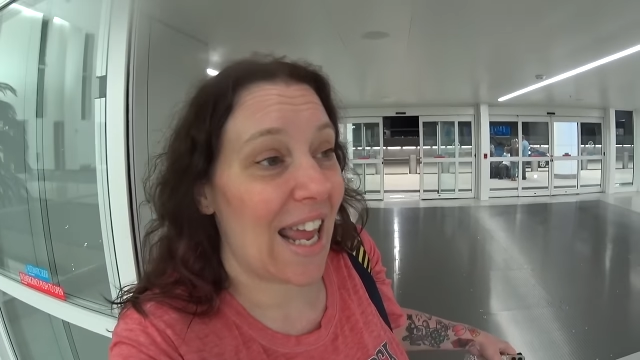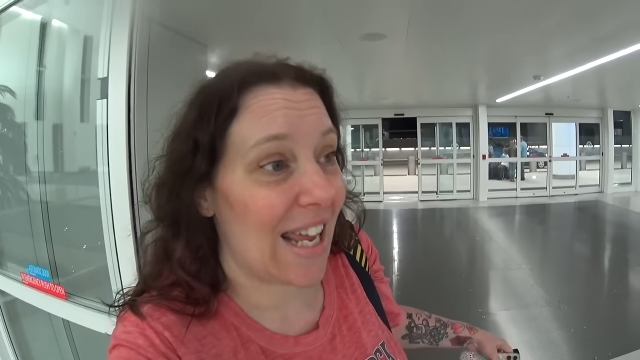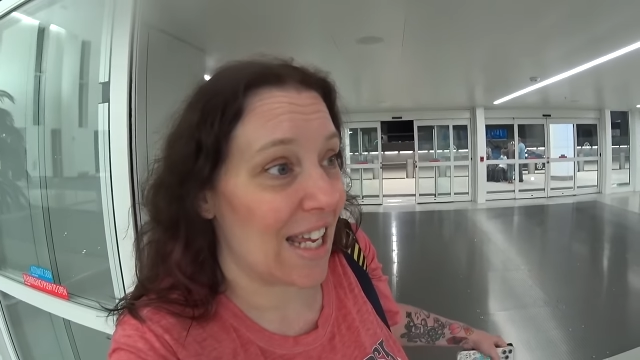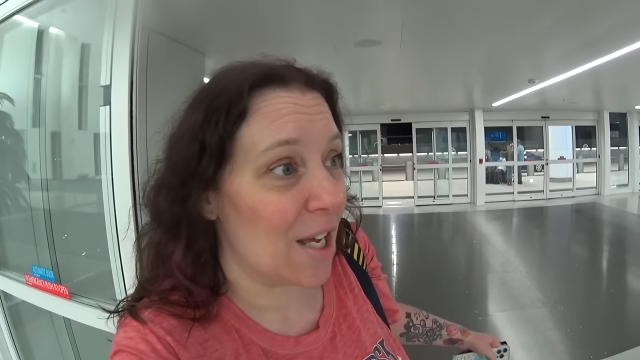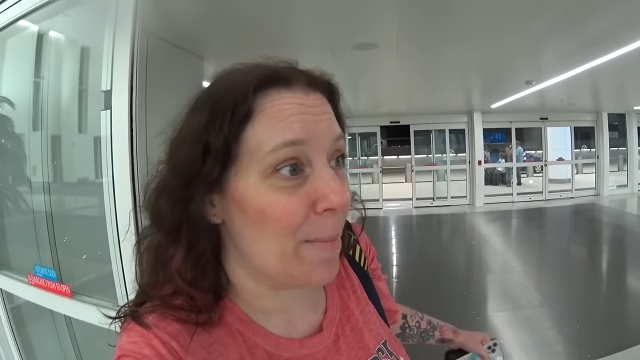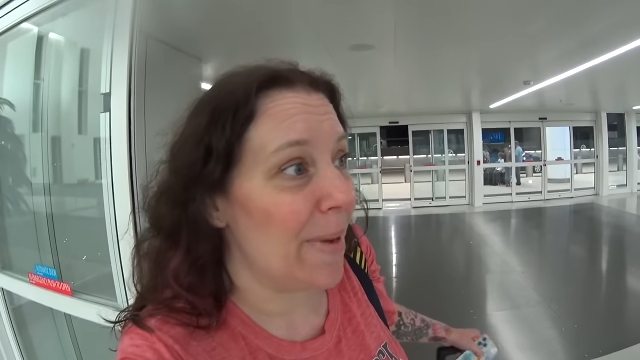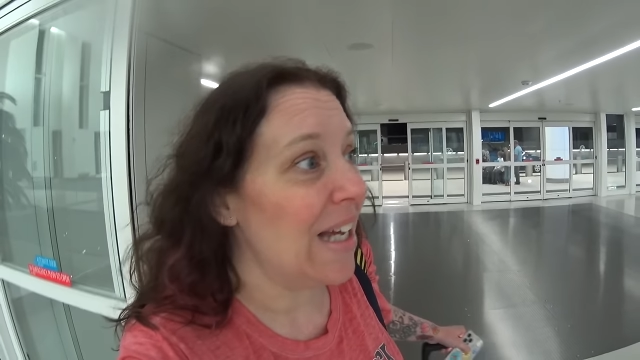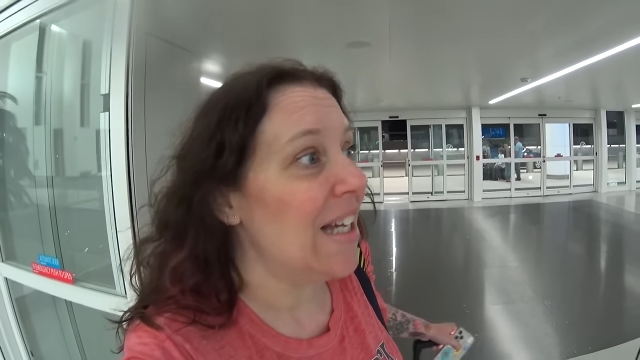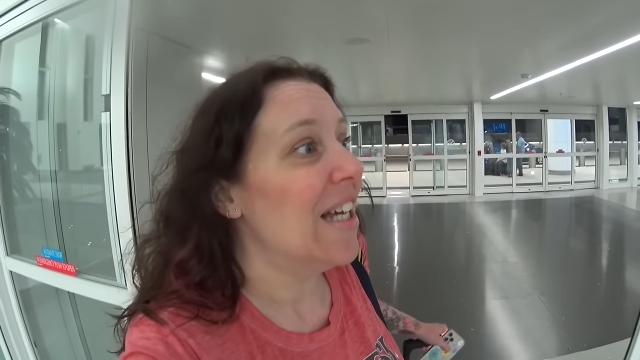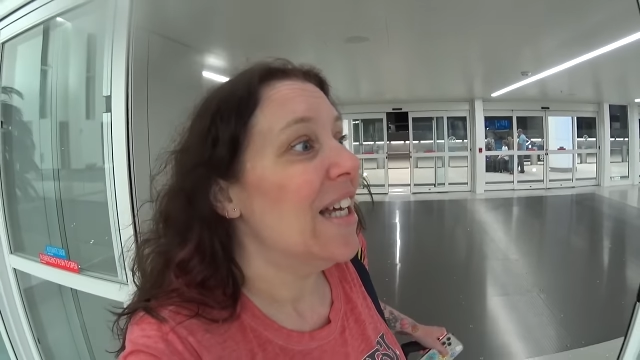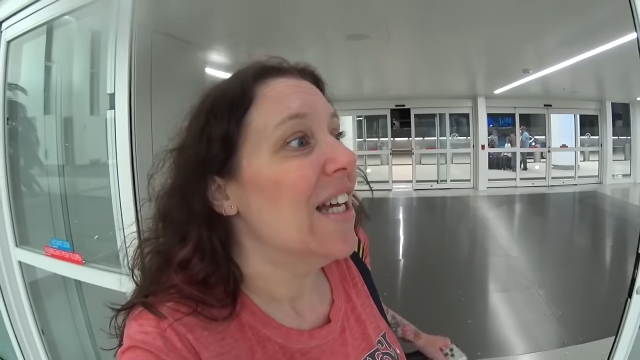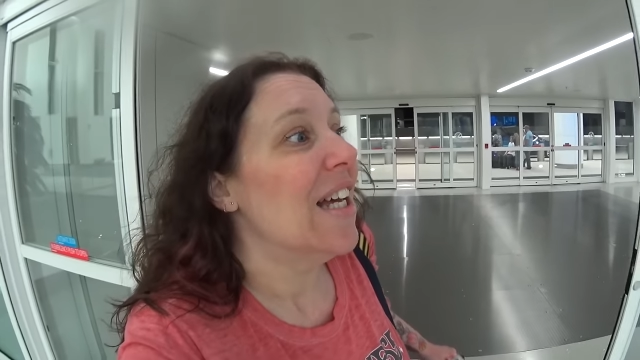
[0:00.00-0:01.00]
a.m.
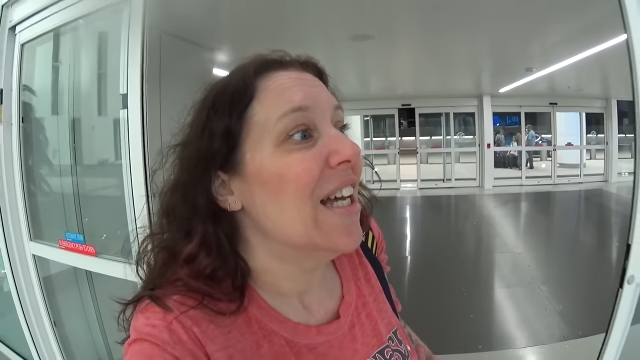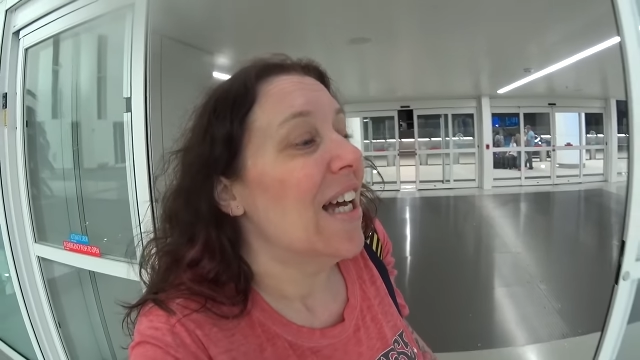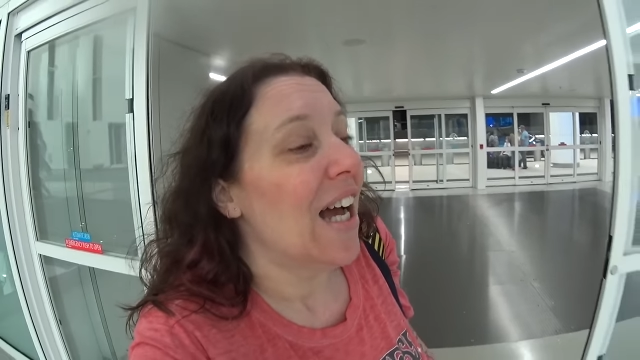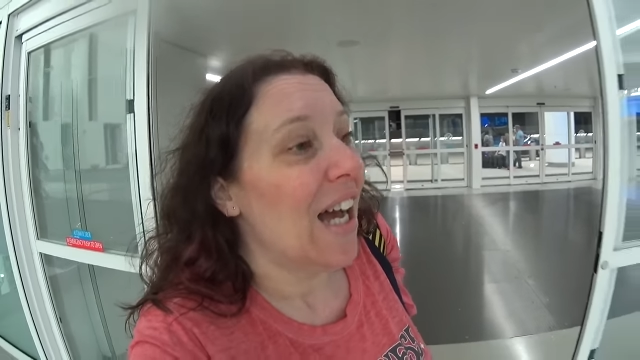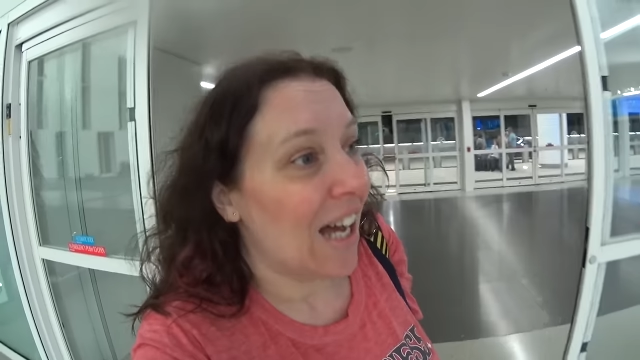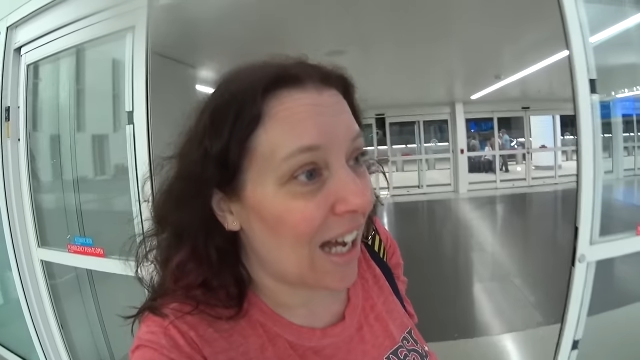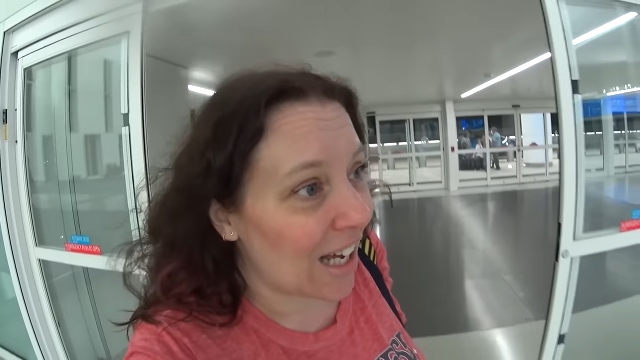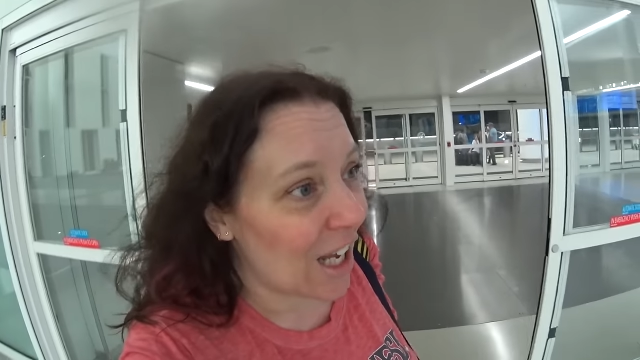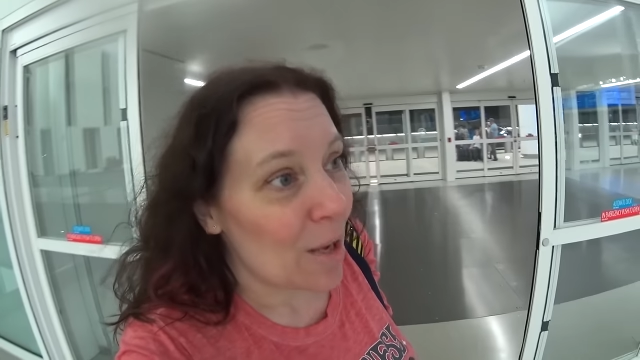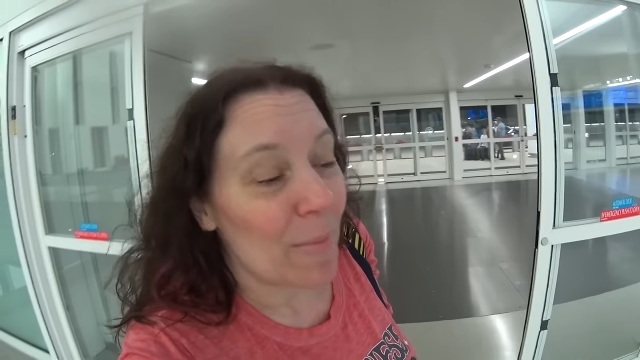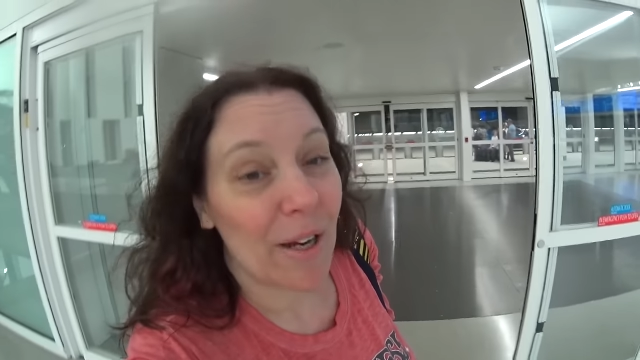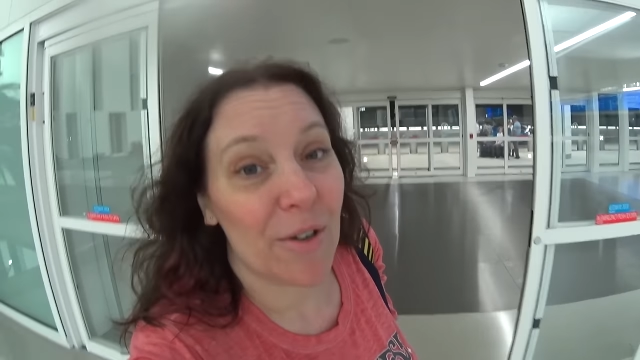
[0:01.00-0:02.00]

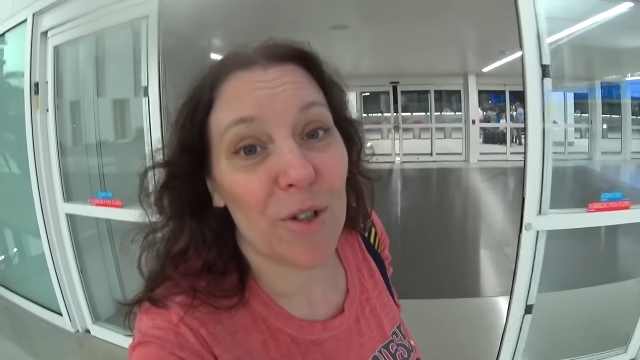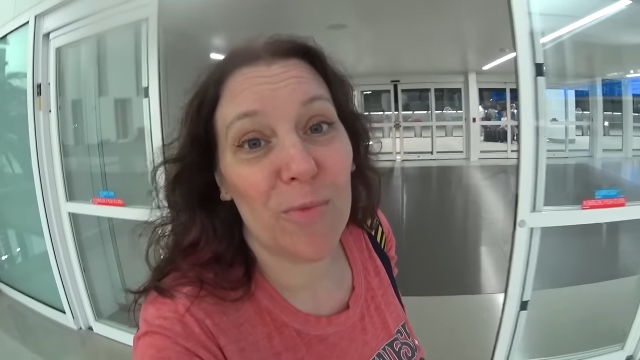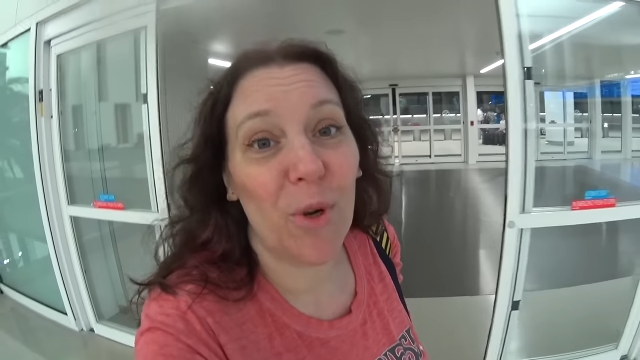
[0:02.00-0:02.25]
My cruise